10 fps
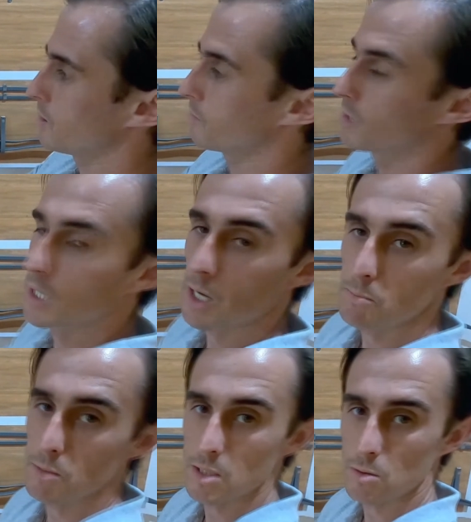them, and it
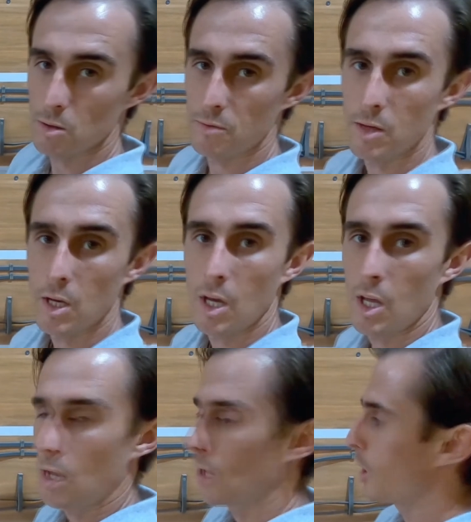can be sort of
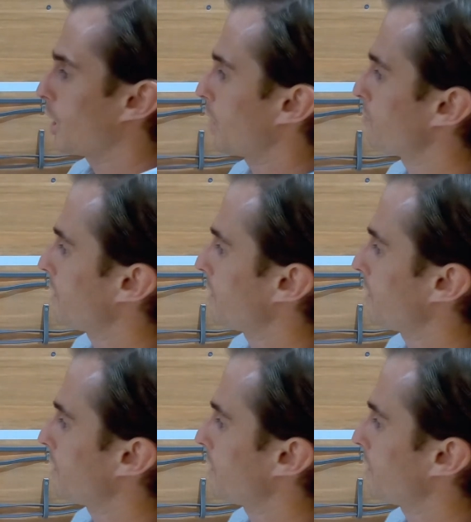a